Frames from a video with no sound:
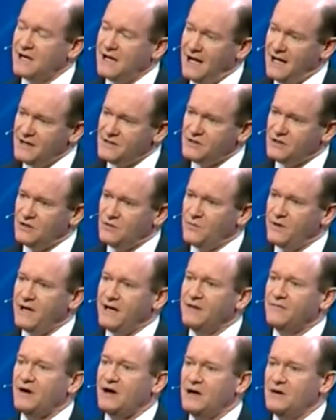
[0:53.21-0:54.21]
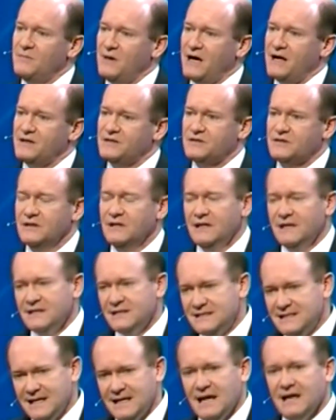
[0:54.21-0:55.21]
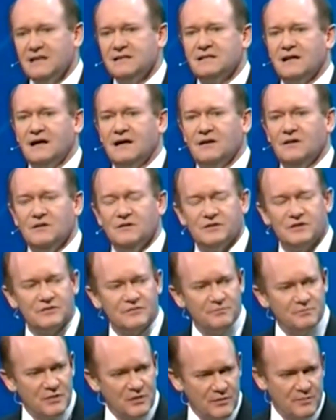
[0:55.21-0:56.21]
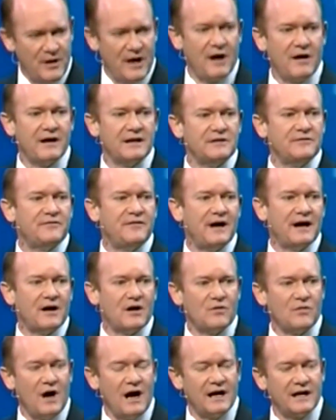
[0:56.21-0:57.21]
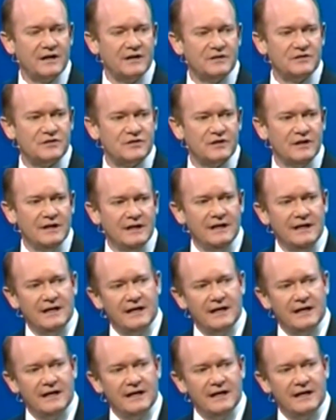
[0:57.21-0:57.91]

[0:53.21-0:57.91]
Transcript: Gaza, we have Hamas digging tunnels, preparing to fire rockets.